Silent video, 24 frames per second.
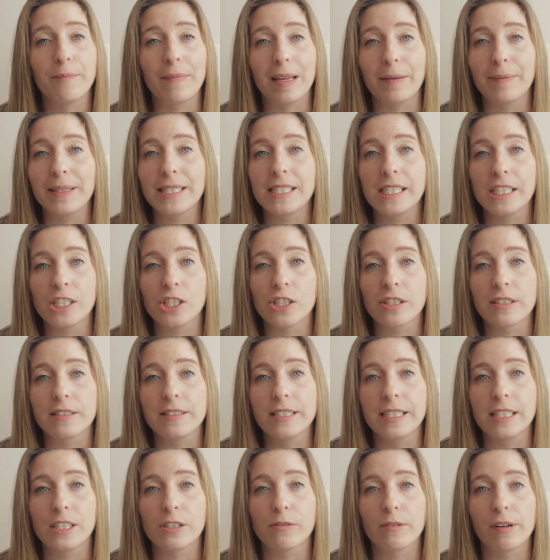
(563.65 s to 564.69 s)
Maybe teachers
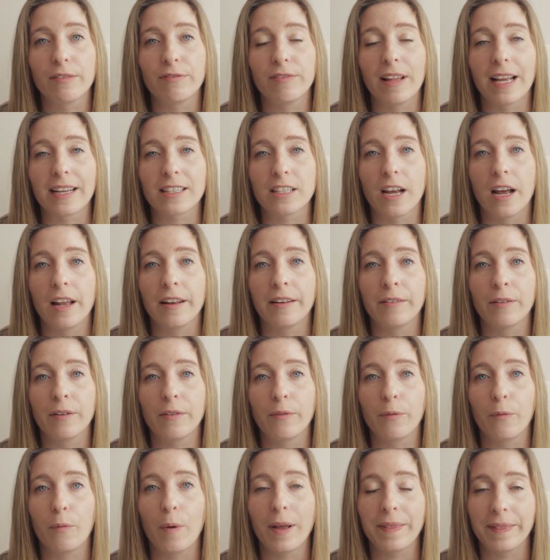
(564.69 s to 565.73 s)
need to reflect
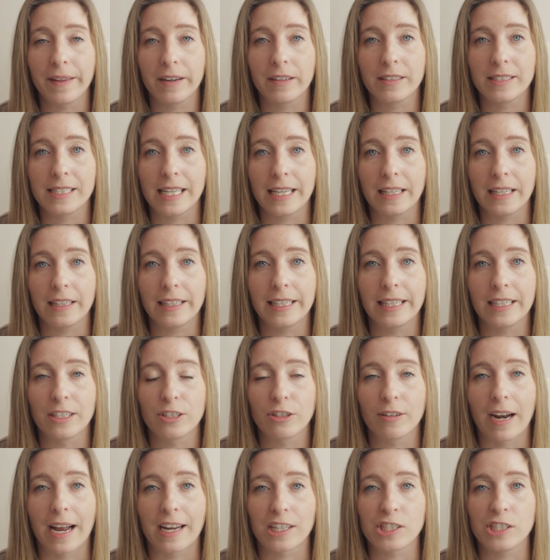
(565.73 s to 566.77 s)
on what their daily
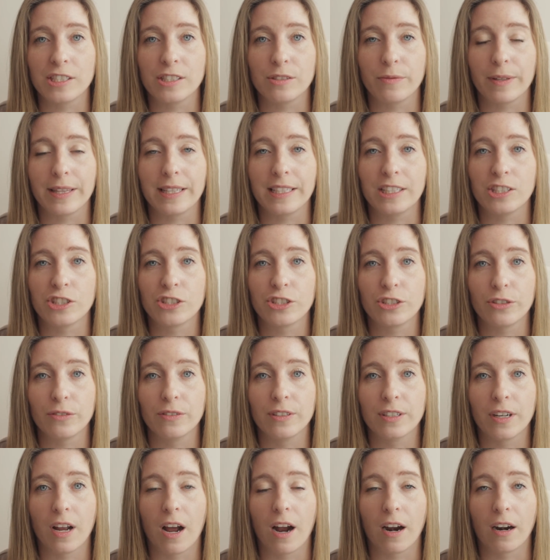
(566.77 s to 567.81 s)
interactions with each
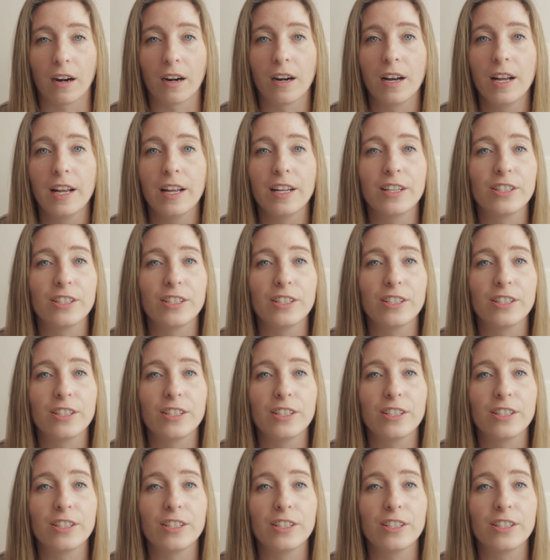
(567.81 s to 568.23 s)
student are.